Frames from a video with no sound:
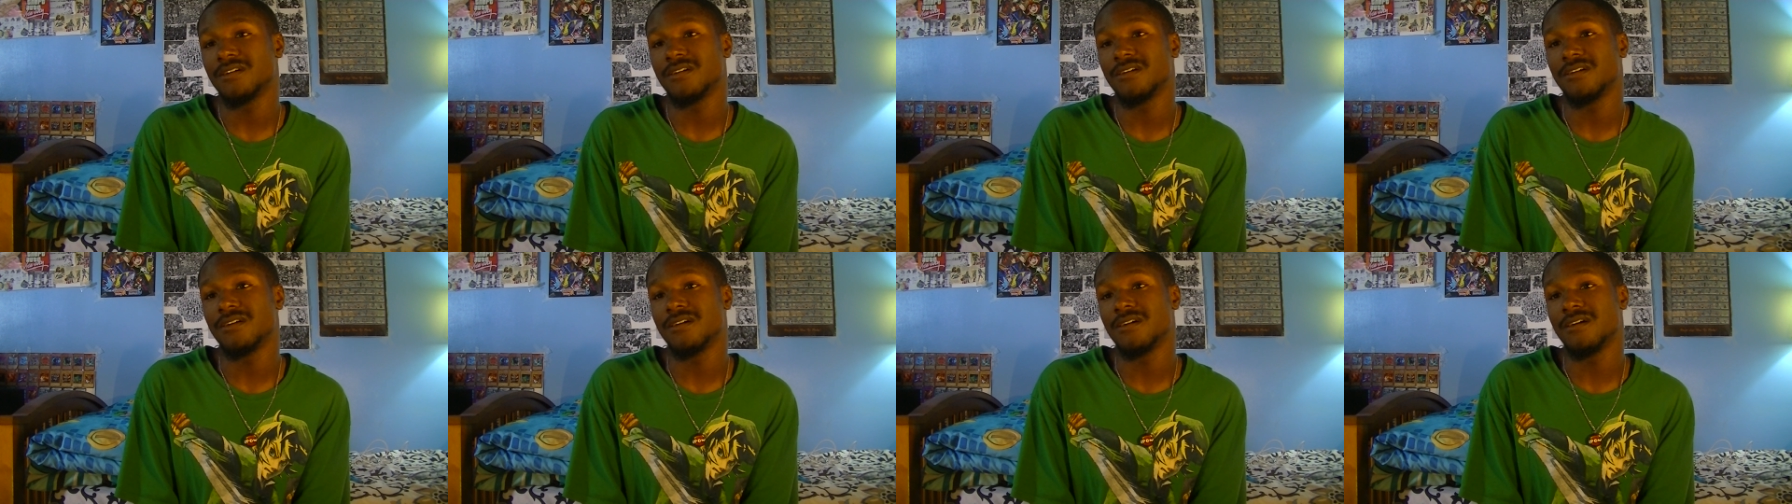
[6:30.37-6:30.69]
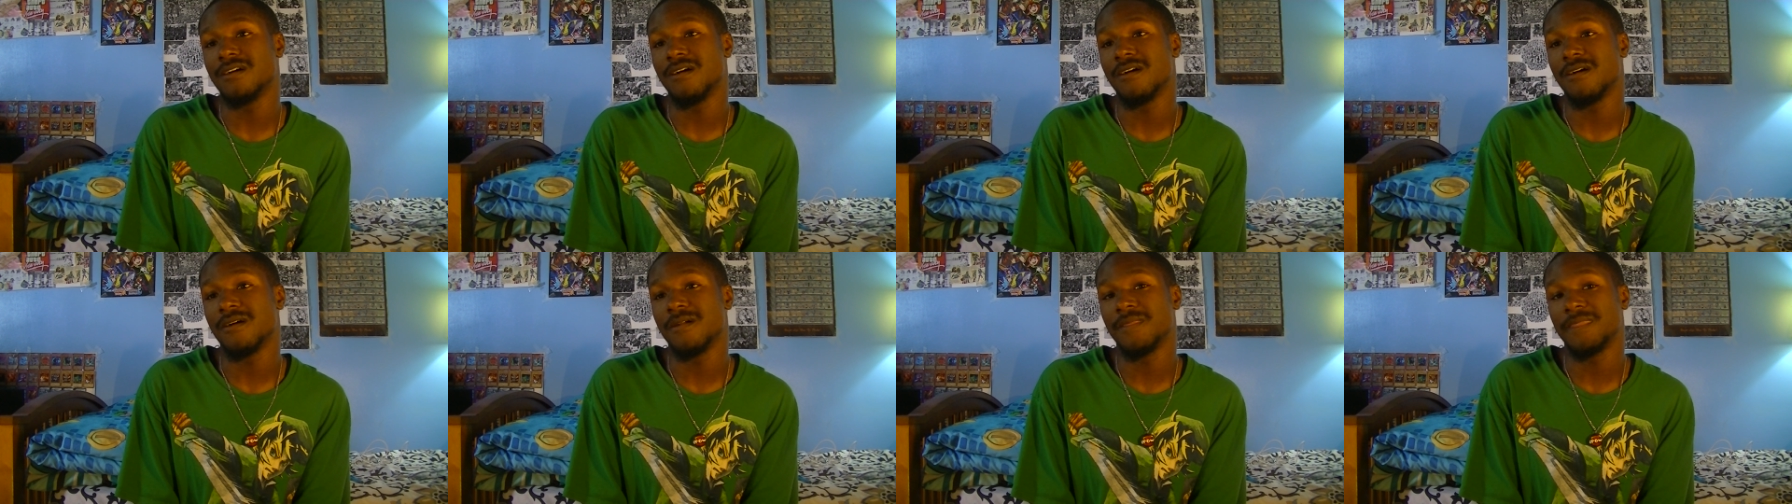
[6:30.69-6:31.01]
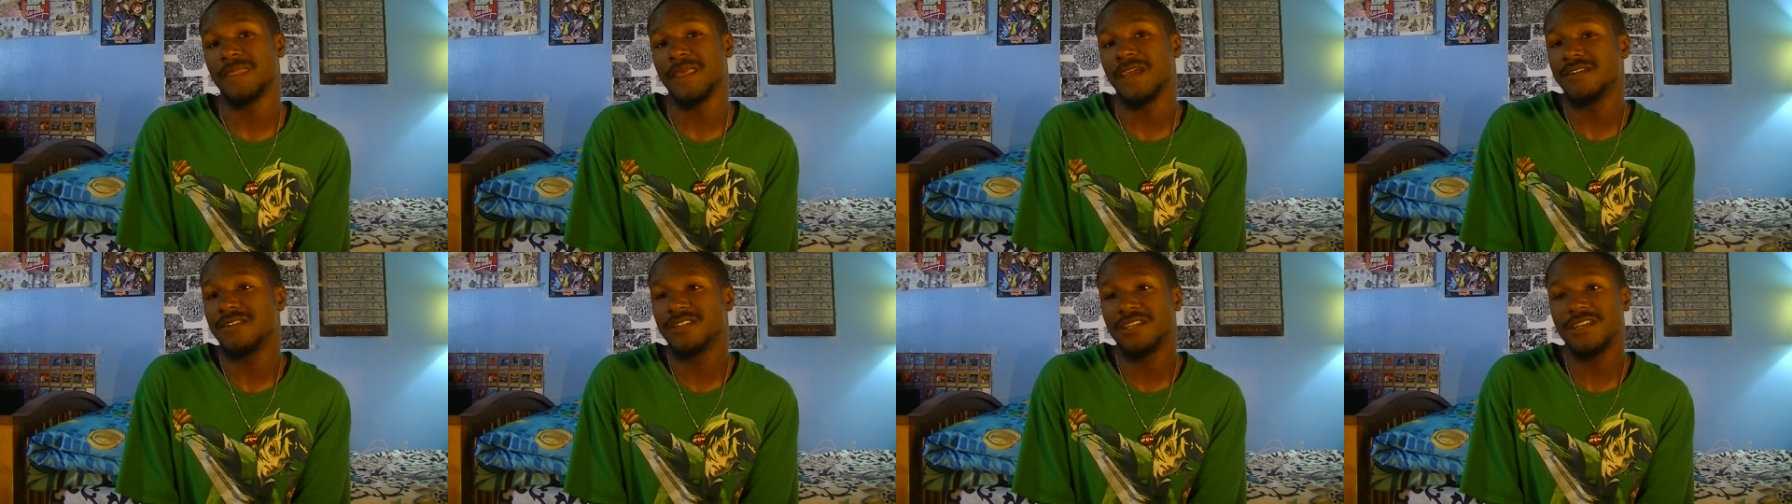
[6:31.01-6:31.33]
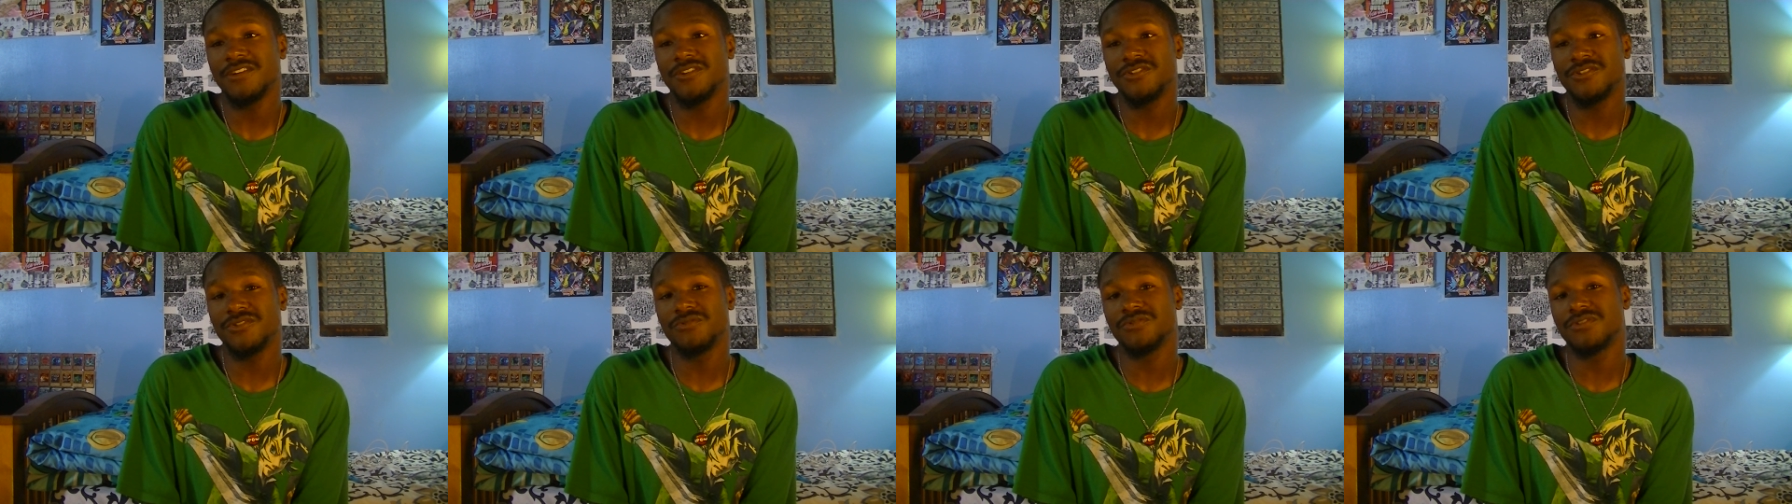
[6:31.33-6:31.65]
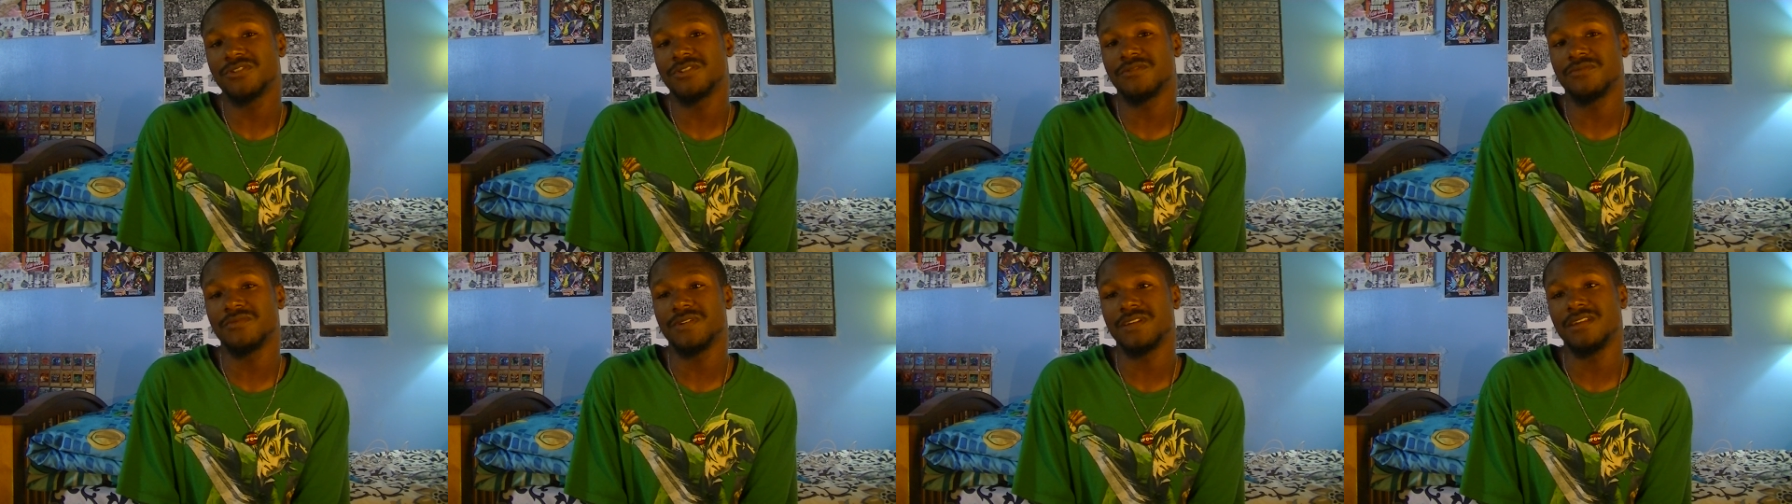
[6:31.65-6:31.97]
Uh, they teach you
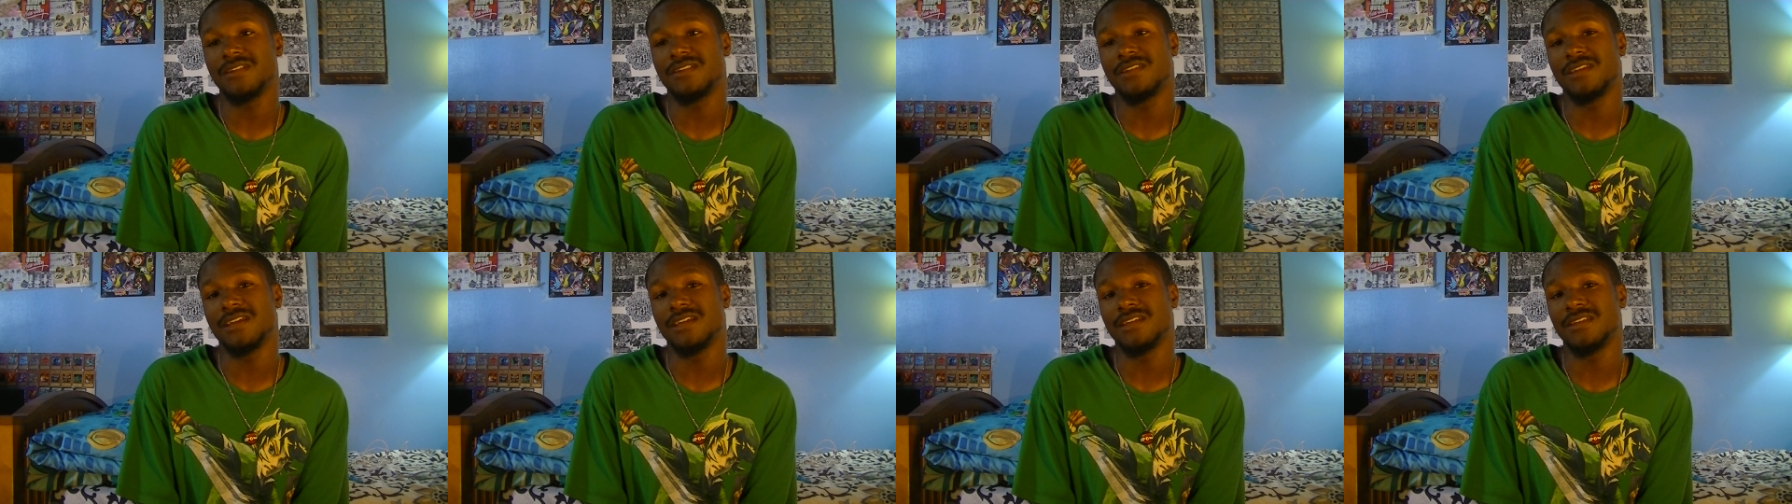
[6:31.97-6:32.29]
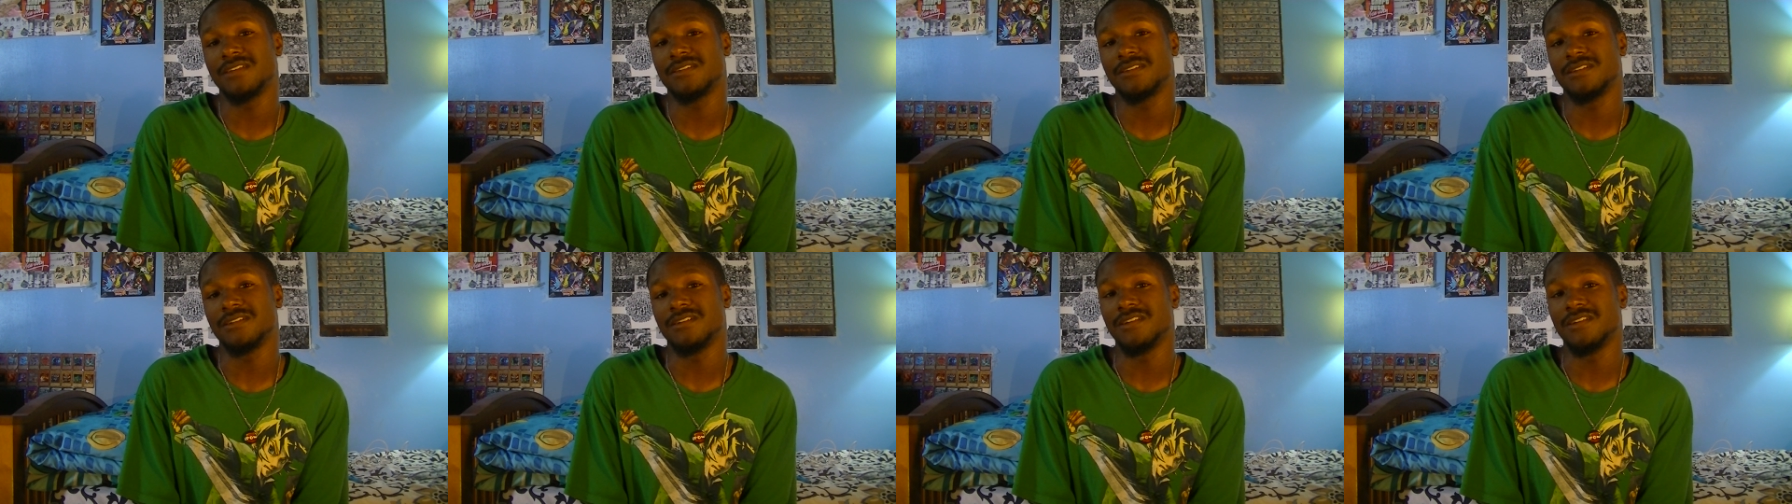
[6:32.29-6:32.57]
so many things.